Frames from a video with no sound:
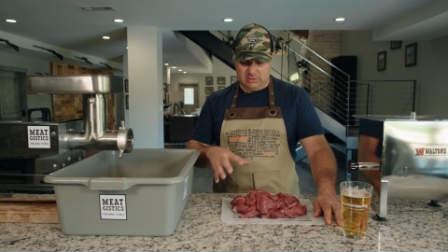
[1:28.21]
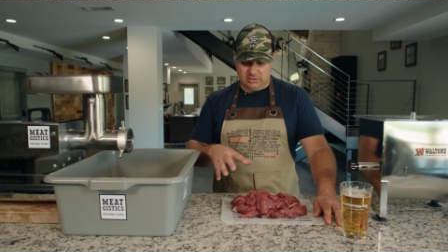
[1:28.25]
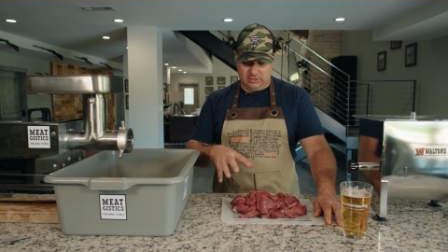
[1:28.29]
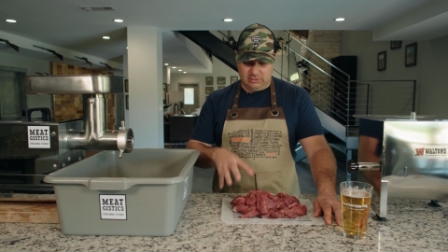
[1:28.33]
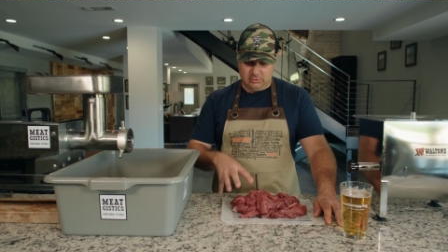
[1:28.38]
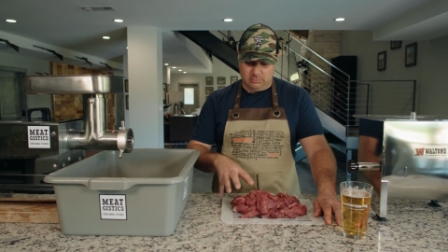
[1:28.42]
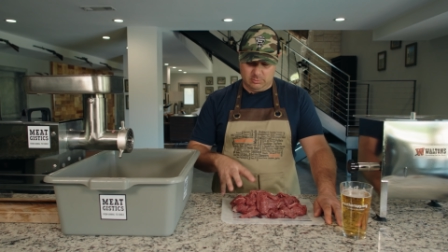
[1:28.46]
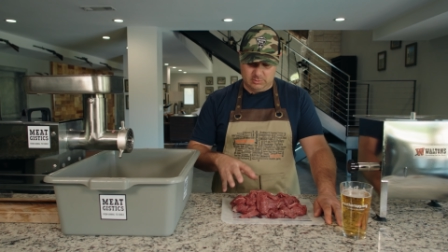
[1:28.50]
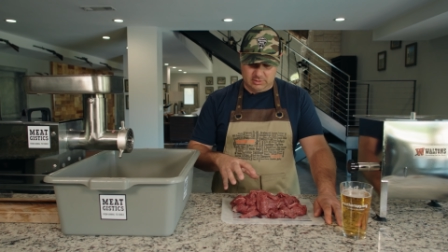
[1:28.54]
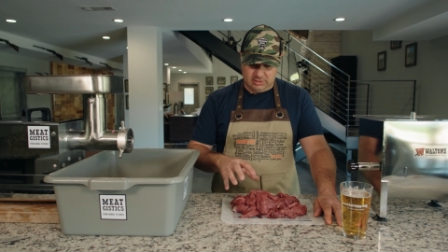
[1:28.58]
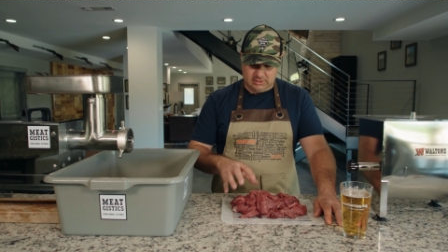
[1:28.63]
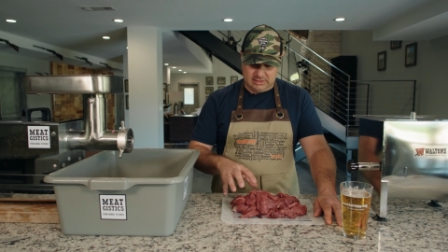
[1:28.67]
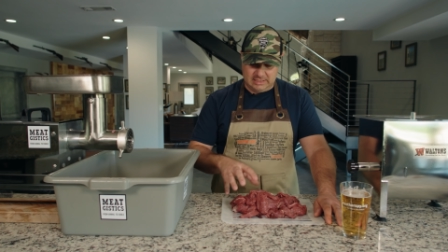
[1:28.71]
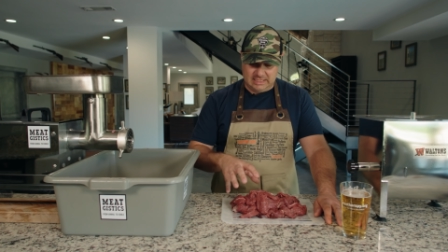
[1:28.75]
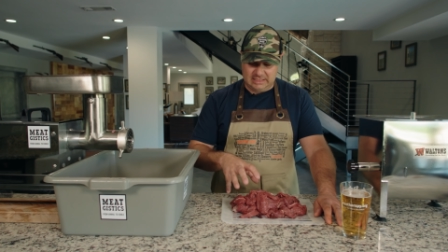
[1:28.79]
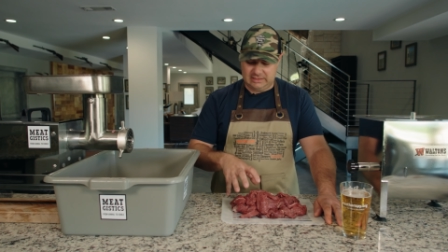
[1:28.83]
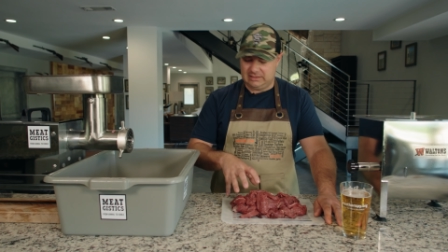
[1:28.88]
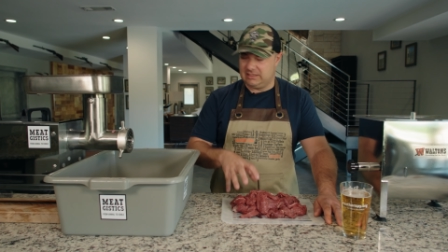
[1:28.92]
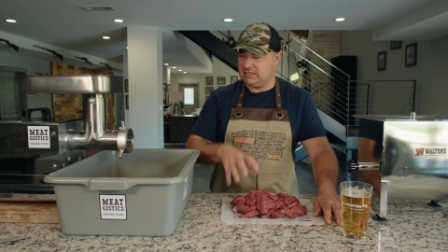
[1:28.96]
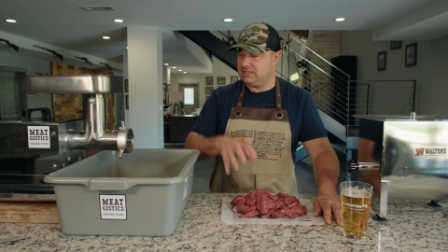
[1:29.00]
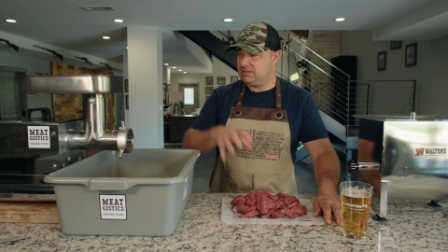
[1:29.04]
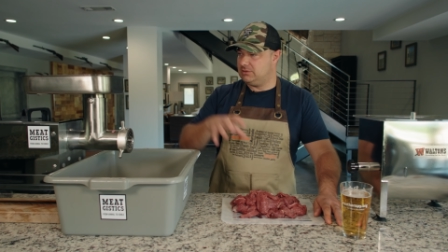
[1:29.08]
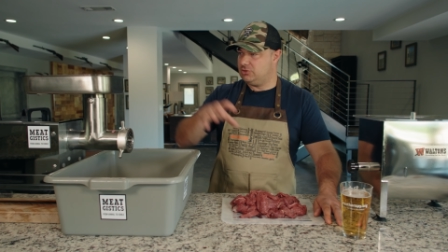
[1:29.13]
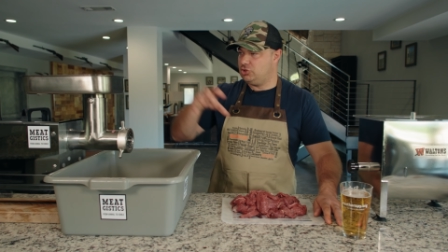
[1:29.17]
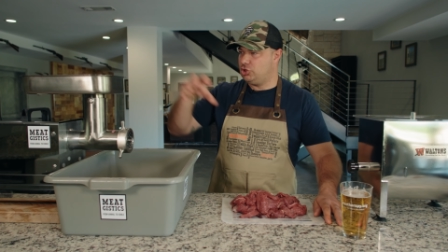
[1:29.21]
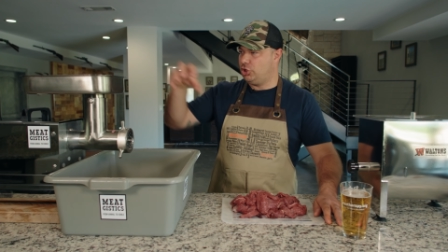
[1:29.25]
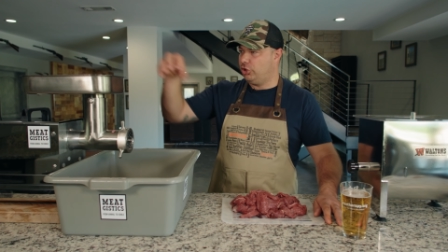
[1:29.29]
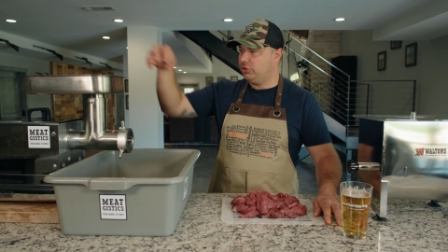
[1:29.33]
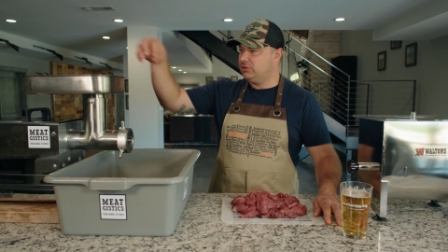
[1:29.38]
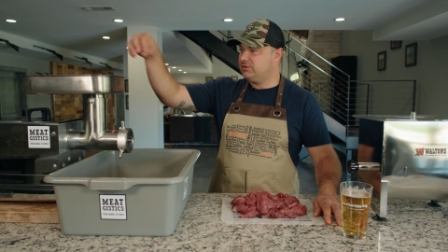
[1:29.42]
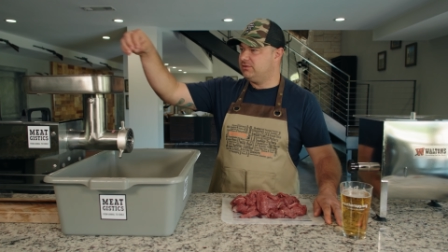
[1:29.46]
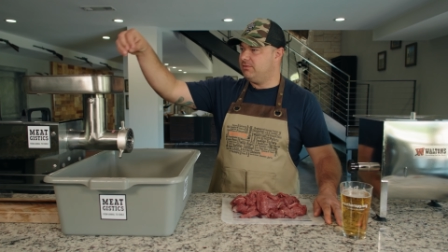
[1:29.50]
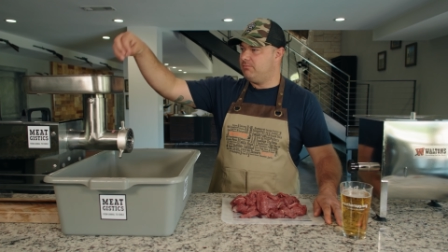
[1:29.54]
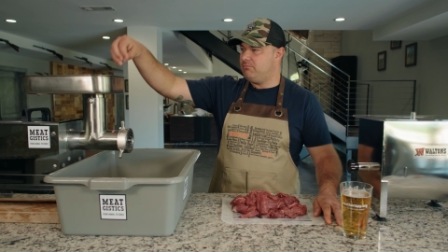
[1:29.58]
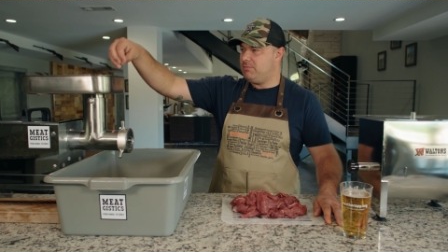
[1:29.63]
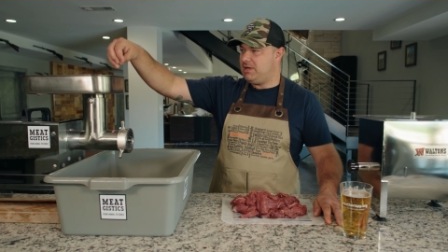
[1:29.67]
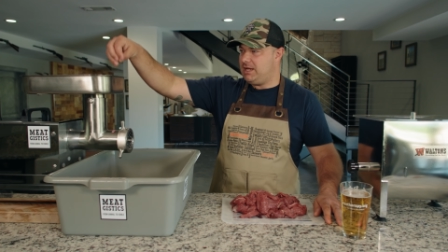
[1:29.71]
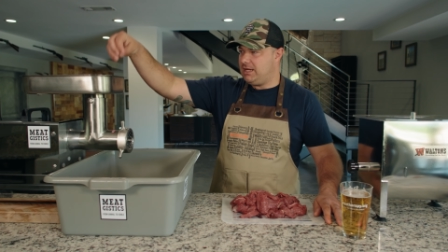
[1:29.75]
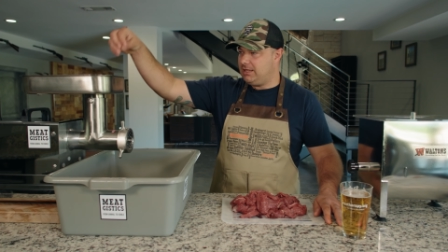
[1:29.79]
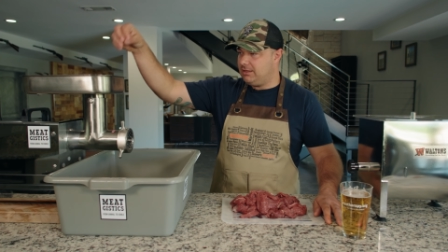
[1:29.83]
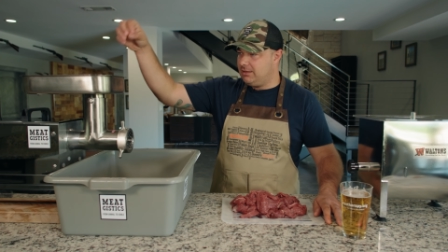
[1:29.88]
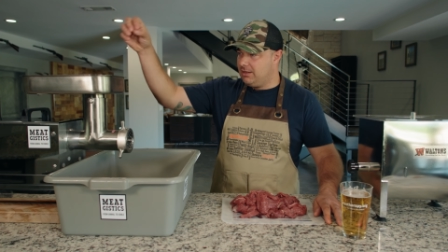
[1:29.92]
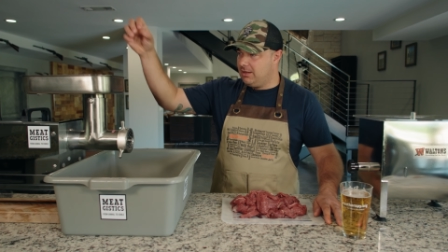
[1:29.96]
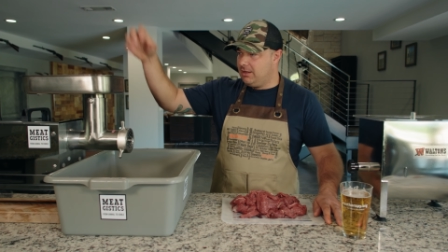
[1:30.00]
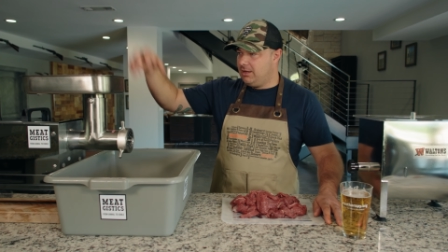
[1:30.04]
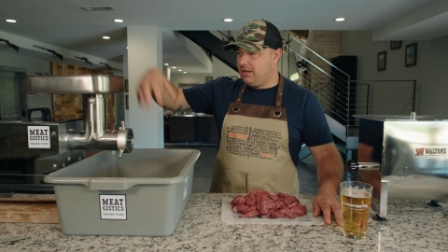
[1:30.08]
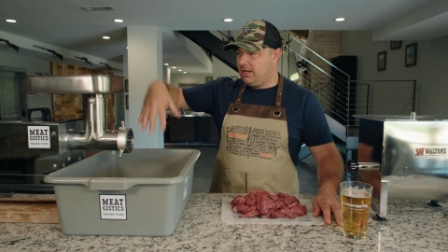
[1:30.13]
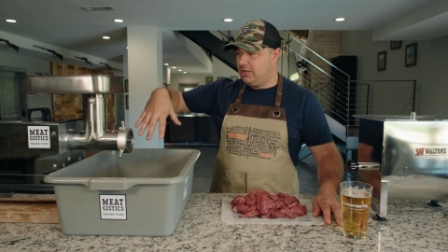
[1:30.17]
You don't want to take these chunks of meat
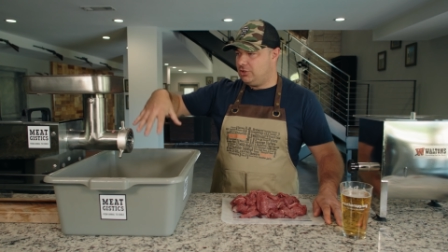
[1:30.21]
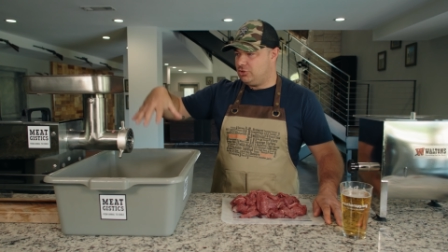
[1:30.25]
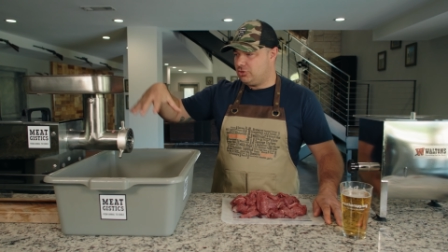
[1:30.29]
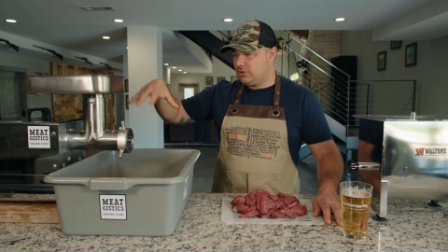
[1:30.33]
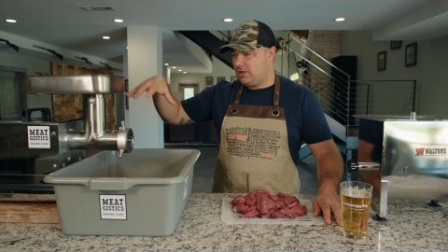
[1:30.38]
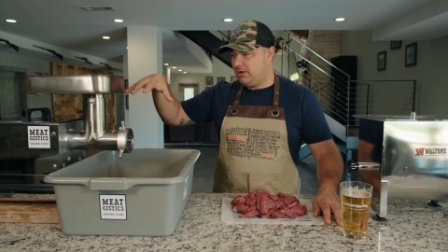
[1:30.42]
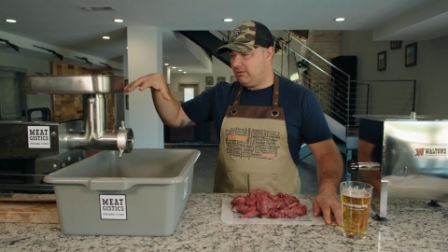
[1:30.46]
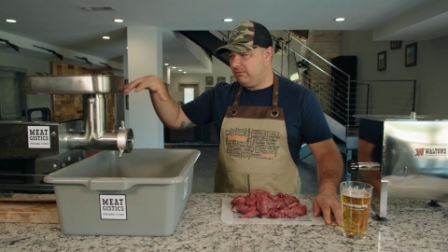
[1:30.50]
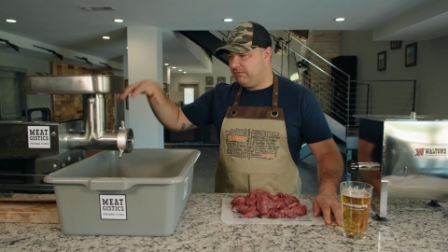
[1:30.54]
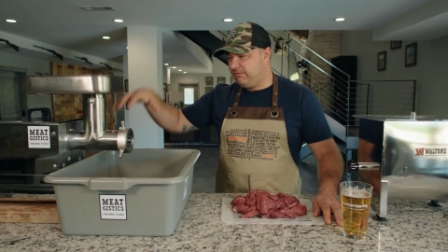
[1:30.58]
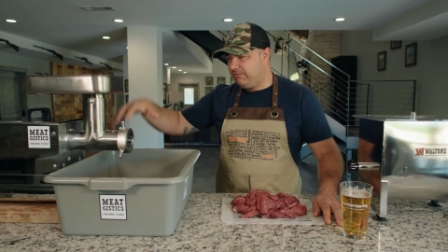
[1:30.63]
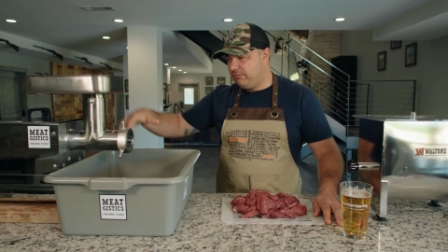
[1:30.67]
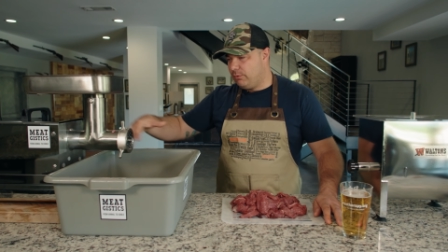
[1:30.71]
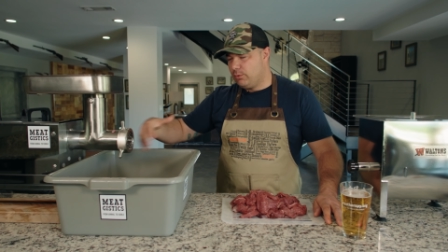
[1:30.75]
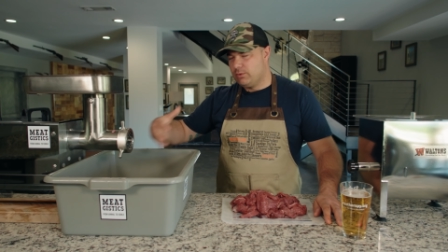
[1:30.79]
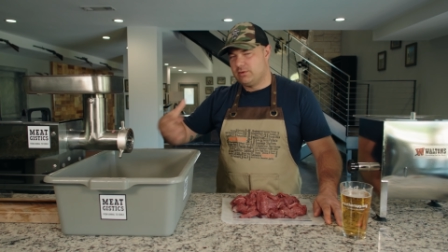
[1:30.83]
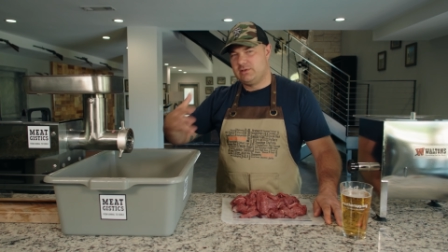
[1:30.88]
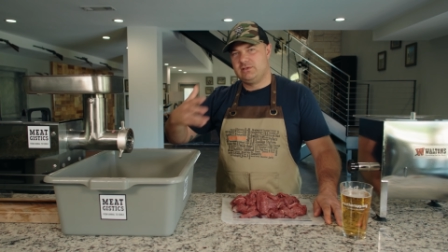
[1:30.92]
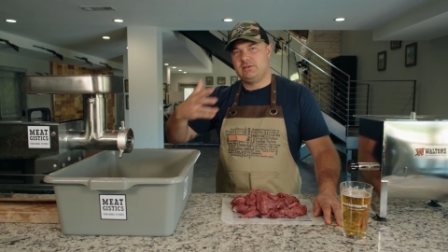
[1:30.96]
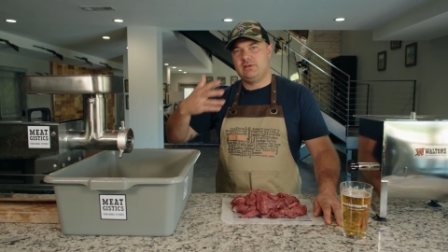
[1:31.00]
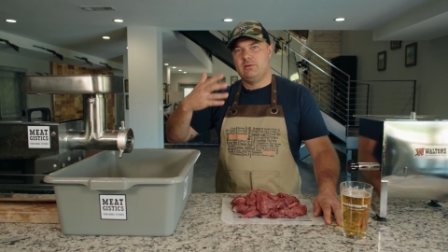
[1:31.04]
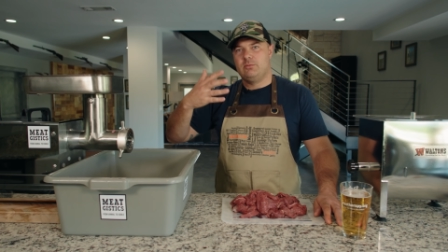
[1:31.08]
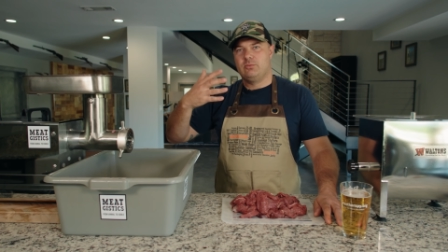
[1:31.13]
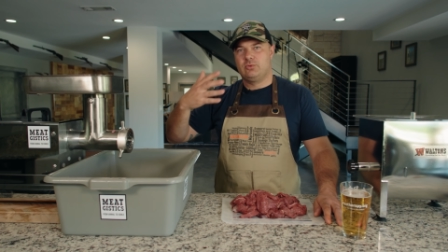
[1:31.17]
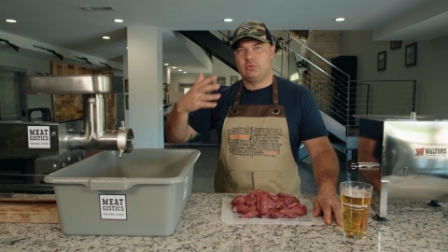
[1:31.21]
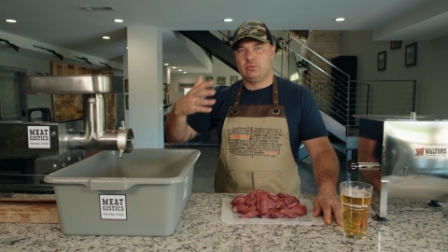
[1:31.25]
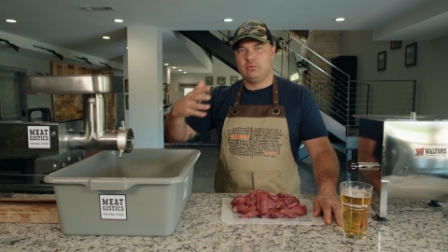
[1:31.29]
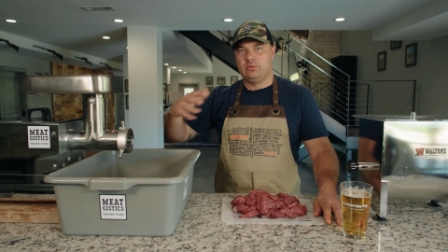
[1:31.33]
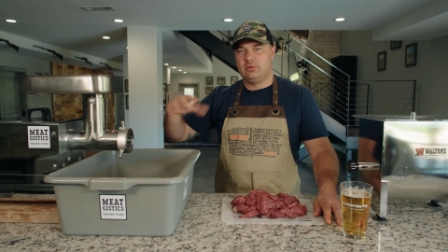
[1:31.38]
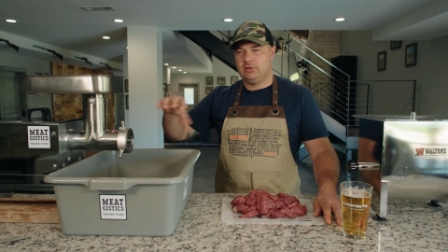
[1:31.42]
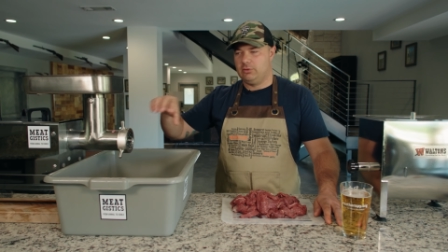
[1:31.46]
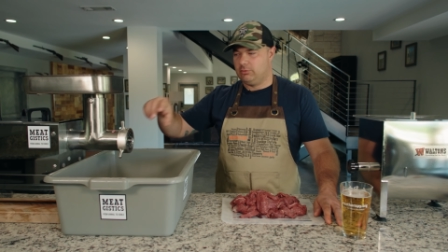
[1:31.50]
and try to force them through the